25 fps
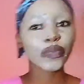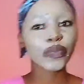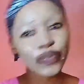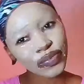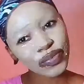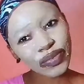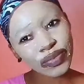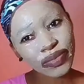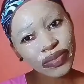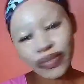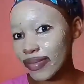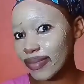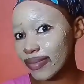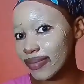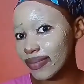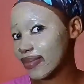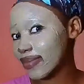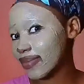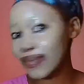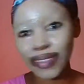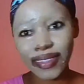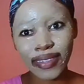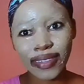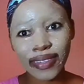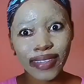and make sure
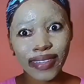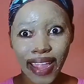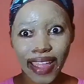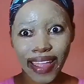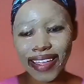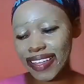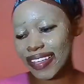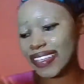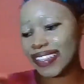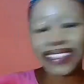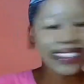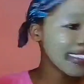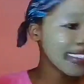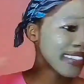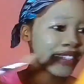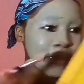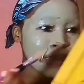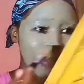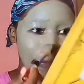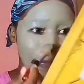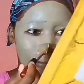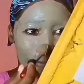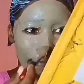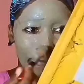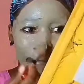that
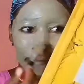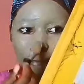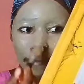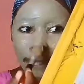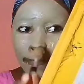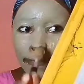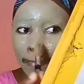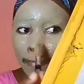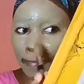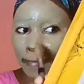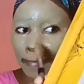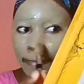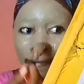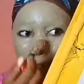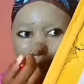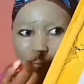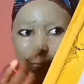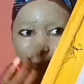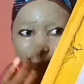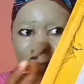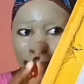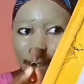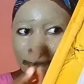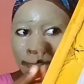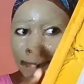all your face is
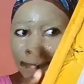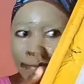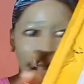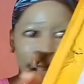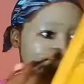covered